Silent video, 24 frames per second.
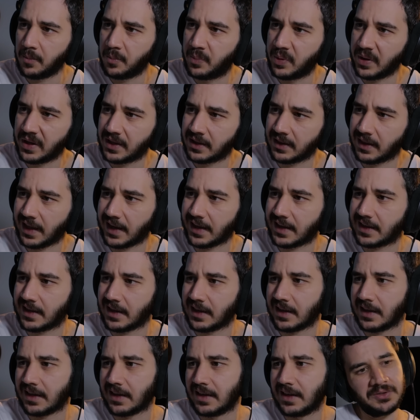being like
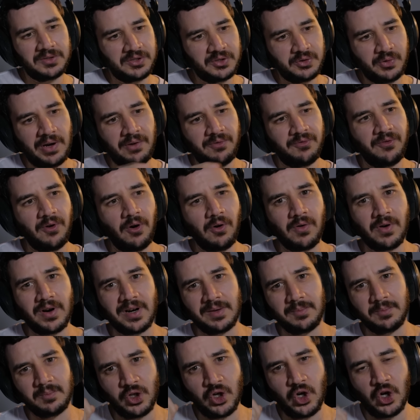a
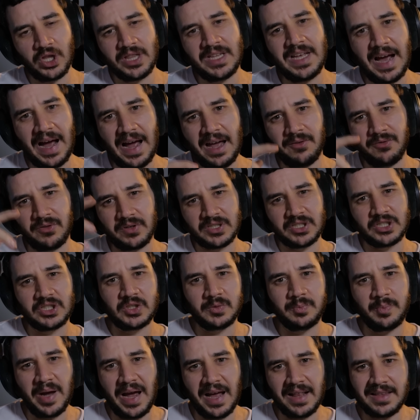straightforward good guy
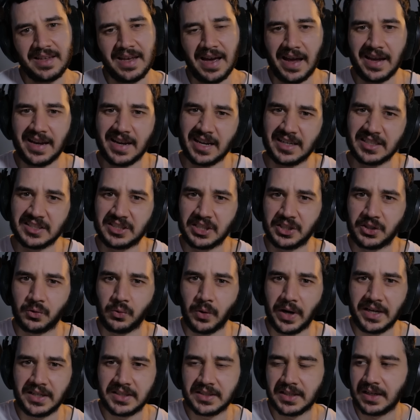versus bad guy kind of
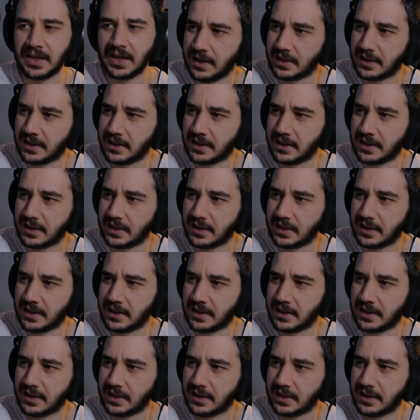situation.